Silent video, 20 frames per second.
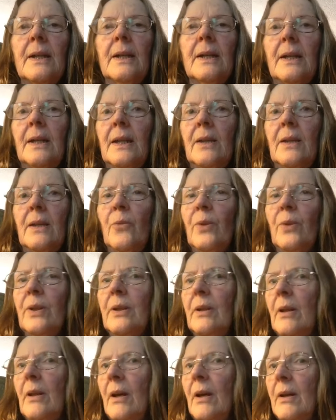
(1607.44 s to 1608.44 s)
it would
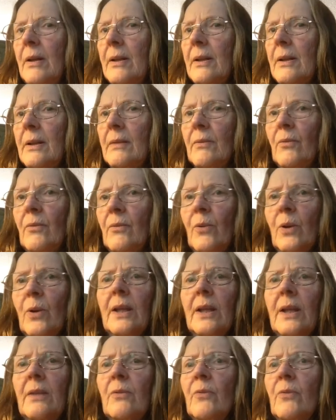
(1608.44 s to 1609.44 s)
not work
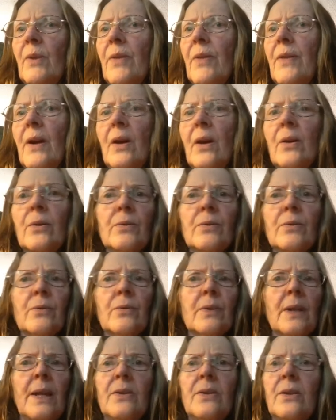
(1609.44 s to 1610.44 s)
in with our
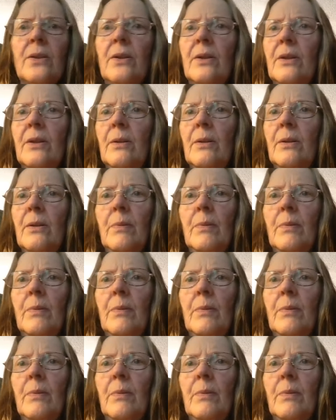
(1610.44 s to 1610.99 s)
relationship.